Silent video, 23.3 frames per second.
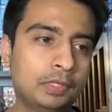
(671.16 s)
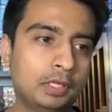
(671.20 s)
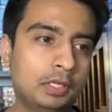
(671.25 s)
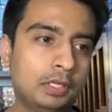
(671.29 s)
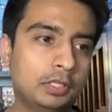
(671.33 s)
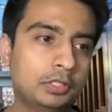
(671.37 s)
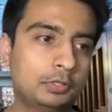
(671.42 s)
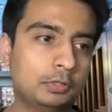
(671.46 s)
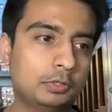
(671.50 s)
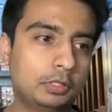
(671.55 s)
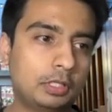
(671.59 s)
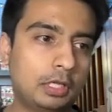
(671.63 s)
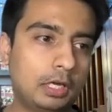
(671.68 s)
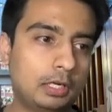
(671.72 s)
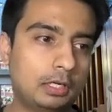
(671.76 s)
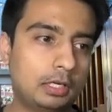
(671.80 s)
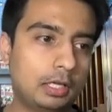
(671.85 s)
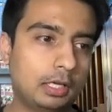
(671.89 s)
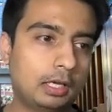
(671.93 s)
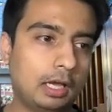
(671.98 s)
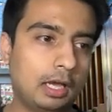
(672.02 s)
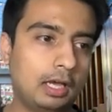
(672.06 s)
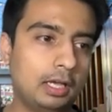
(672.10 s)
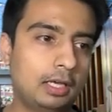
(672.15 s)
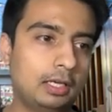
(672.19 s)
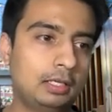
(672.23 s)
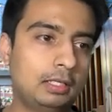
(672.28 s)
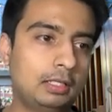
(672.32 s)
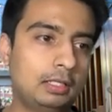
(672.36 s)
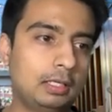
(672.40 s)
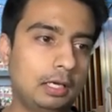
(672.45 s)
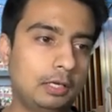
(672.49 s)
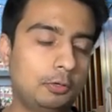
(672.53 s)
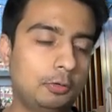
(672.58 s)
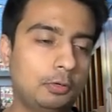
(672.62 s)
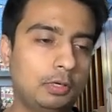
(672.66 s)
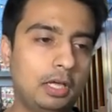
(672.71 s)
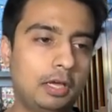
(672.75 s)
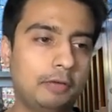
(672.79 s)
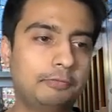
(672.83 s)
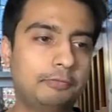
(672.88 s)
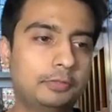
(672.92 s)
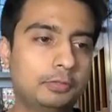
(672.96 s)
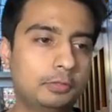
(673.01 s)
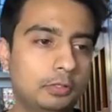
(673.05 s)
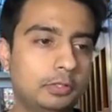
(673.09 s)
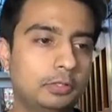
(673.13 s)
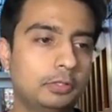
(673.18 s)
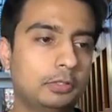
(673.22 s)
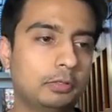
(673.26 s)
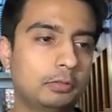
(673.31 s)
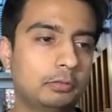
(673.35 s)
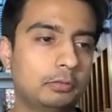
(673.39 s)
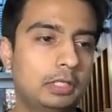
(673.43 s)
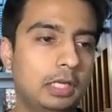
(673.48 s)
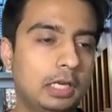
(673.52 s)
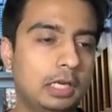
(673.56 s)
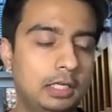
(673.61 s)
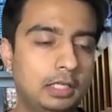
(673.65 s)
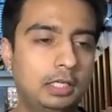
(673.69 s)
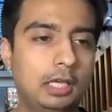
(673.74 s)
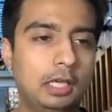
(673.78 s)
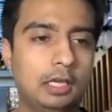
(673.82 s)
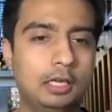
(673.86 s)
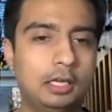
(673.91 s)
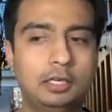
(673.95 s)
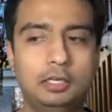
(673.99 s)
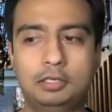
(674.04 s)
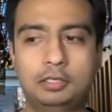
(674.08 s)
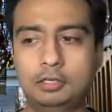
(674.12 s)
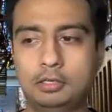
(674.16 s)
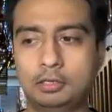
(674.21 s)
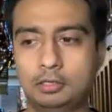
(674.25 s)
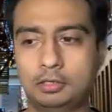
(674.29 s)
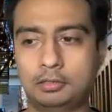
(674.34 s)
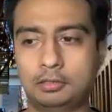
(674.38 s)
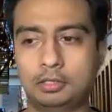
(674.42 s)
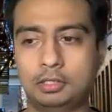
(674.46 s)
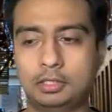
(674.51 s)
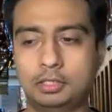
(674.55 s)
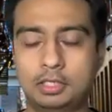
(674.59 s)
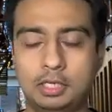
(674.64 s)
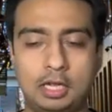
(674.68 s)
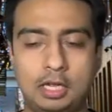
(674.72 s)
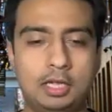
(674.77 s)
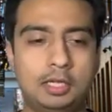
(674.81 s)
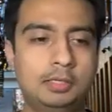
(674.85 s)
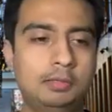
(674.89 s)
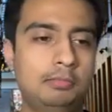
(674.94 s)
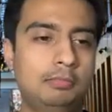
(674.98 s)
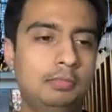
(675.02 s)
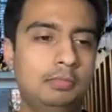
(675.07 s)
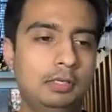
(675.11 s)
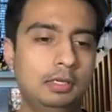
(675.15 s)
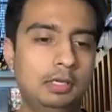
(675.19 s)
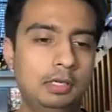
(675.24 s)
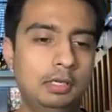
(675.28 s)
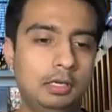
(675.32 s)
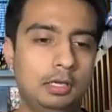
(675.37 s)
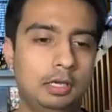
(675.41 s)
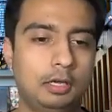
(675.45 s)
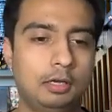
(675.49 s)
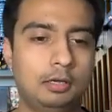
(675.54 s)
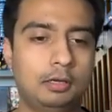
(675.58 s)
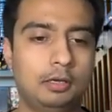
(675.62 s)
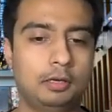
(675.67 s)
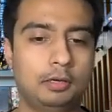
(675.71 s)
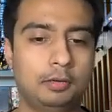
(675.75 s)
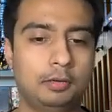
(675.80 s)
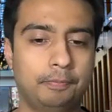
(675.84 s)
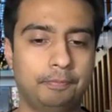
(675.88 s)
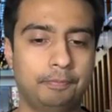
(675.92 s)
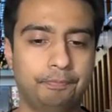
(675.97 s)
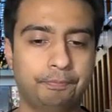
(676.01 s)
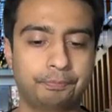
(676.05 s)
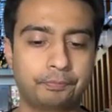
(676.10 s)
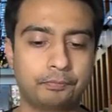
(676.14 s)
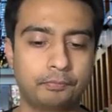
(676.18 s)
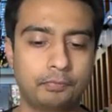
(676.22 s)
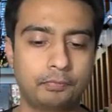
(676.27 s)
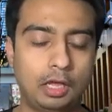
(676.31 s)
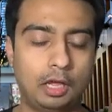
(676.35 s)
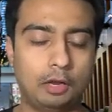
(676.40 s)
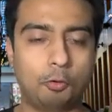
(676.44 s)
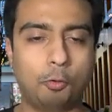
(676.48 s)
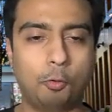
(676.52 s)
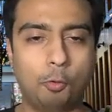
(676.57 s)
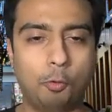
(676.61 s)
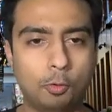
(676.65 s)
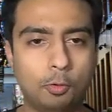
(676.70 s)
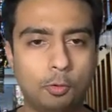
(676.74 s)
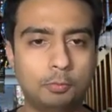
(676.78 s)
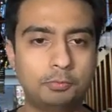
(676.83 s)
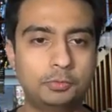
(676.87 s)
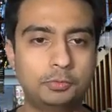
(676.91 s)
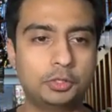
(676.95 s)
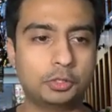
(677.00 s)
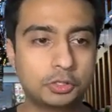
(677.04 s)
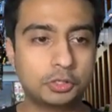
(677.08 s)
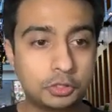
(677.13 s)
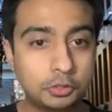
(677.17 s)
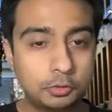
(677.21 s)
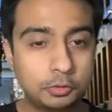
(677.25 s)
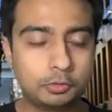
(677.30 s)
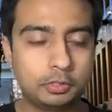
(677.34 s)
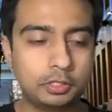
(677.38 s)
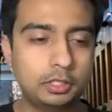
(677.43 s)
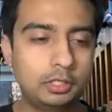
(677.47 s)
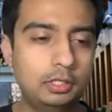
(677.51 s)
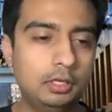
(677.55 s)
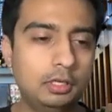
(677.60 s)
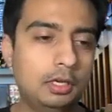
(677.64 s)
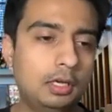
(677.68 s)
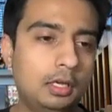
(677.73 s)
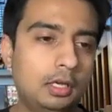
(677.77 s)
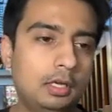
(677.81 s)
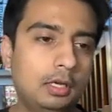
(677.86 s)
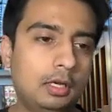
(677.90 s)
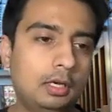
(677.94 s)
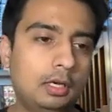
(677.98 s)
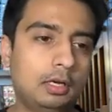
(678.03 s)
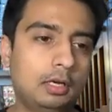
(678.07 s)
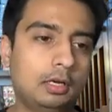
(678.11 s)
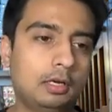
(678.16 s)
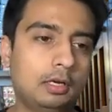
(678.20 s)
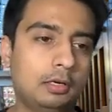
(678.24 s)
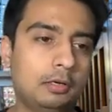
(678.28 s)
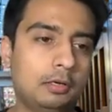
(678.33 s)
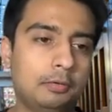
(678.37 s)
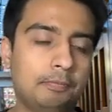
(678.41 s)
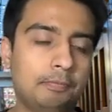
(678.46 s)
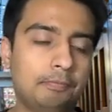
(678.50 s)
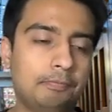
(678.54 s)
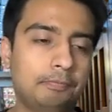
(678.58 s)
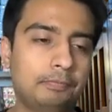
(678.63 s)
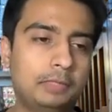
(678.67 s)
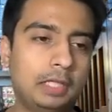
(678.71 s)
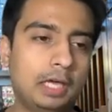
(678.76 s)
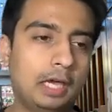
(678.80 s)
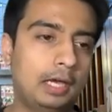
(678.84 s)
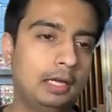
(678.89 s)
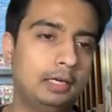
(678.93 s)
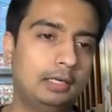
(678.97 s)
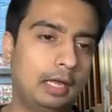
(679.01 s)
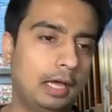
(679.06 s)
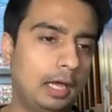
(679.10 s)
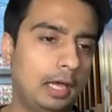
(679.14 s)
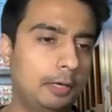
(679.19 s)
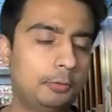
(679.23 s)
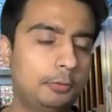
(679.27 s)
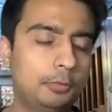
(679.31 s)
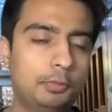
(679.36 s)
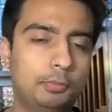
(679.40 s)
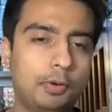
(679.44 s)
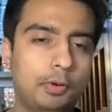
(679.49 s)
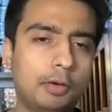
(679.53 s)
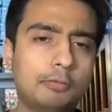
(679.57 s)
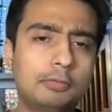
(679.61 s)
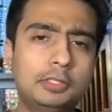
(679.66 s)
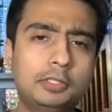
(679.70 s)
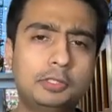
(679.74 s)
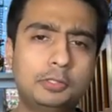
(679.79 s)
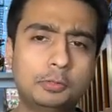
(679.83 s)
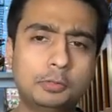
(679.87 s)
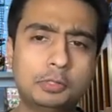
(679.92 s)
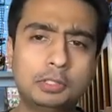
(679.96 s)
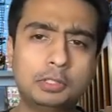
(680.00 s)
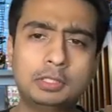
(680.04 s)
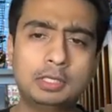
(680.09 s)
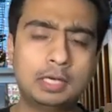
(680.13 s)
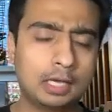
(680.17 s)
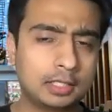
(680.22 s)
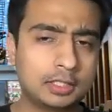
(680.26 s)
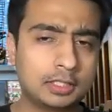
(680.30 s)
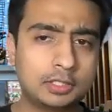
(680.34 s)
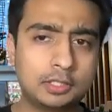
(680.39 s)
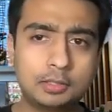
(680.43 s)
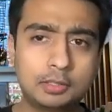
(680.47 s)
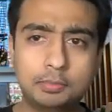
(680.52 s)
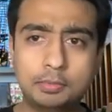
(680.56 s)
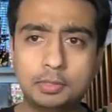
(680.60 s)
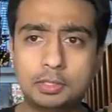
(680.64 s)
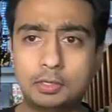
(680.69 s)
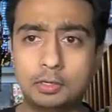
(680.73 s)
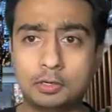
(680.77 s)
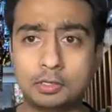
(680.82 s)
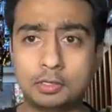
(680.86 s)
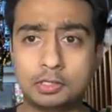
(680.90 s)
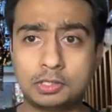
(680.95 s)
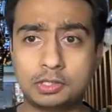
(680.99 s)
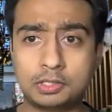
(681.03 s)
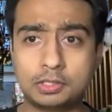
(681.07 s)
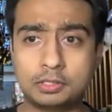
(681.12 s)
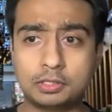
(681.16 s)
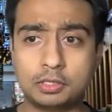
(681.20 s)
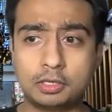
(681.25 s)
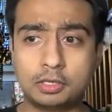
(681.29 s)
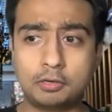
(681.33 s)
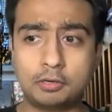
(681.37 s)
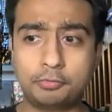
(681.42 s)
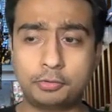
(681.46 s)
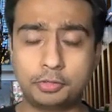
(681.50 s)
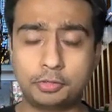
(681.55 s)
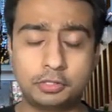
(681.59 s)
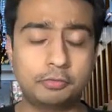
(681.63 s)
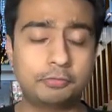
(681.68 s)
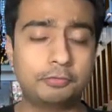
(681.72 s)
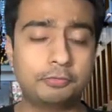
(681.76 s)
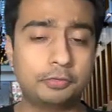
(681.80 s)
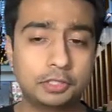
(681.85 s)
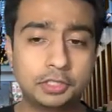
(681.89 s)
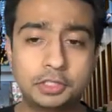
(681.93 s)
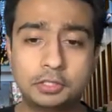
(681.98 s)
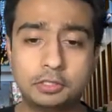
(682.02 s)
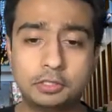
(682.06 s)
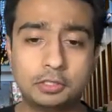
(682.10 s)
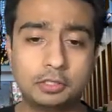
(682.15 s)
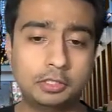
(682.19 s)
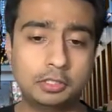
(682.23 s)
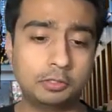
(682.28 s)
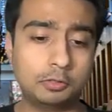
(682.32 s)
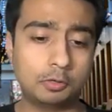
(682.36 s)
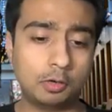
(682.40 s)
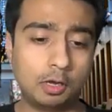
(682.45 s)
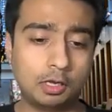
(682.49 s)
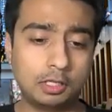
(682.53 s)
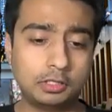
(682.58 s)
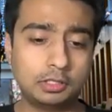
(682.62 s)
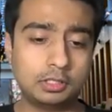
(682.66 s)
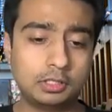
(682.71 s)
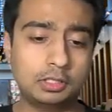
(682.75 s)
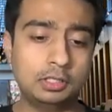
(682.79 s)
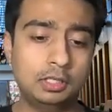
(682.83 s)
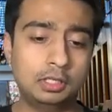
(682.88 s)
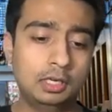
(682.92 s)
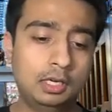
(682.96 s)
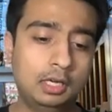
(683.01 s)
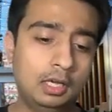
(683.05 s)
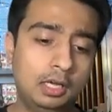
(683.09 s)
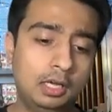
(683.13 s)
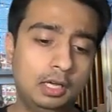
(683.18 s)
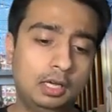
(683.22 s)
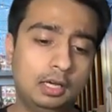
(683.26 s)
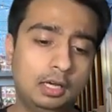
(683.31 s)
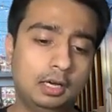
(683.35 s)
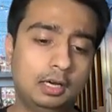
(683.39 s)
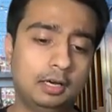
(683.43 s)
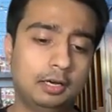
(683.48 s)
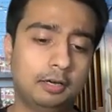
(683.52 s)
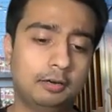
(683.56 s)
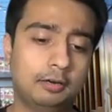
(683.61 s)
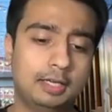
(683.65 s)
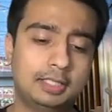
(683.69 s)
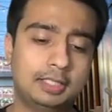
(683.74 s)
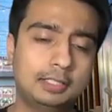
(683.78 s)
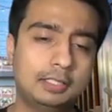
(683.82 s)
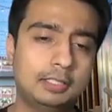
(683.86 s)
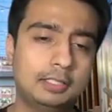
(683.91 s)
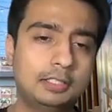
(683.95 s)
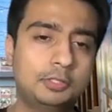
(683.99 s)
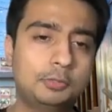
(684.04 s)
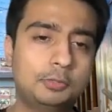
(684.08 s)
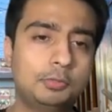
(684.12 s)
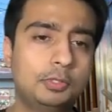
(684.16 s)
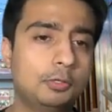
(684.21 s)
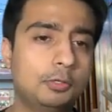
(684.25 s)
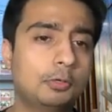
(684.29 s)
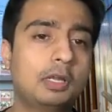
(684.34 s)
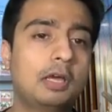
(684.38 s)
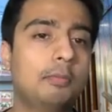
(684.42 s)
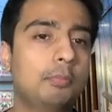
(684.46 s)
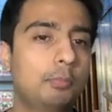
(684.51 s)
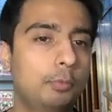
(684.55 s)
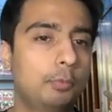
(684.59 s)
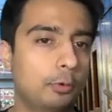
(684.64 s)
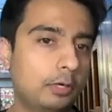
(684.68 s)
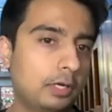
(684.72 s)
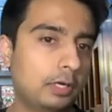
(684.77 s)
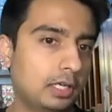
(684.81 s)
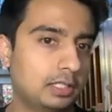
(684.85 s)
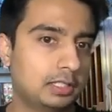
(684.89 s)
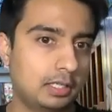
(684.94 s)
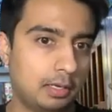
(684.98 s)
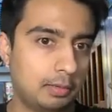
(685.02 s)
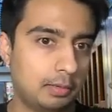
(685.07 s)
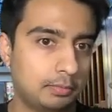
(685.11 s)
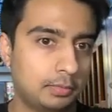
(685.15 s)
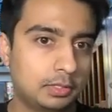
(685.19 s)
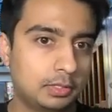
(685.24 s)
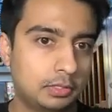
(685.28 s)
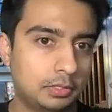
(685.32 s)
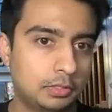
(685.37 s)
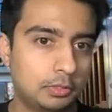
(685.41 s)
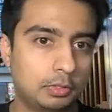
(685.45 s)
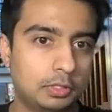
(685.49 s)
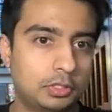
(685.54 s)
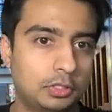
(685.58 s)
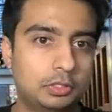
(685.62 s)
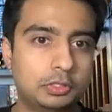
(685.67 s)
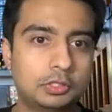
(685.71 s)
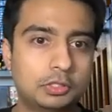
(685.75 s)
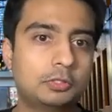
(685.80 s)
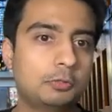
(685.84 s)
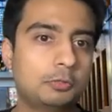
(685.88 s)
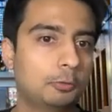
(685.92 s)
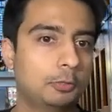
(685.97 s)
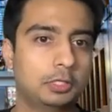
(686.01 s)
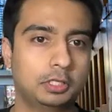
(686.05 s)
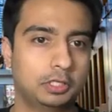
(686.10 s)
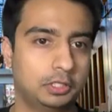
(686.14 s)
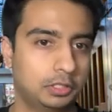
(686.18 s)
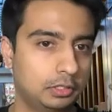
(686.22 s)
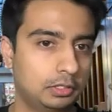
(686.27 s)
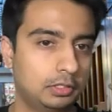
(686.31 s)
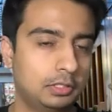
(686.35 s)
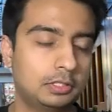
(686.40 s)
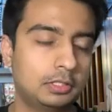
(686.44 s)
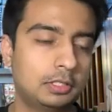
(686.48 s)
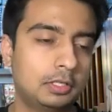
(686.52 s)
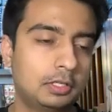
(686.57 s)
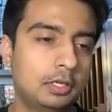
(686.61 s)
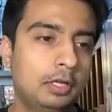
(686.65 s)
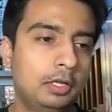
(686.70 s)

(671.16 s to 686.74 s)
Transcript: so that like I don't have to, you know, dedicate a time at home just to read. That I will probably do it next year because for the first year neurology residents, we don't have board exams. So it's just rotations.